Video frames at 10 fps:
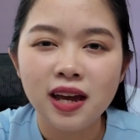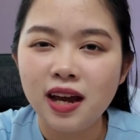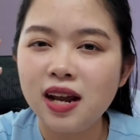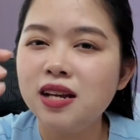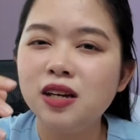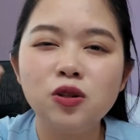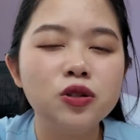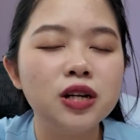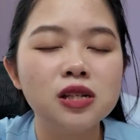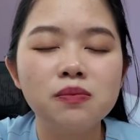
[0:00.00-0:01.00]
and then it
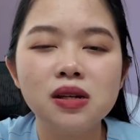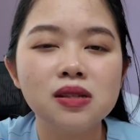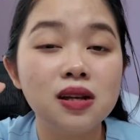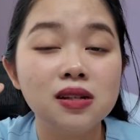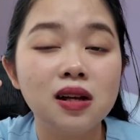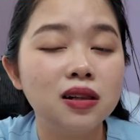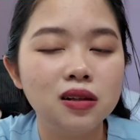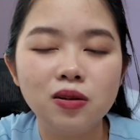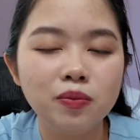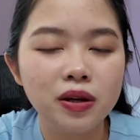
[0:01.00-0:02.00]
could just make things a
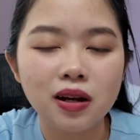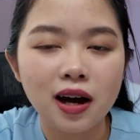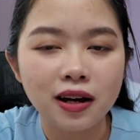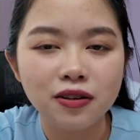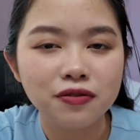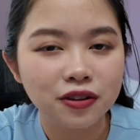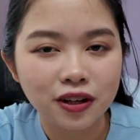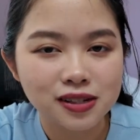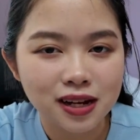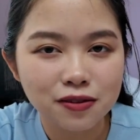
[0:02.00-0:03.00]
little bit harder for
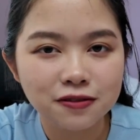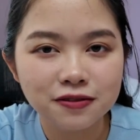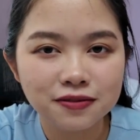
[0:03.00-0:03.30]
yourself.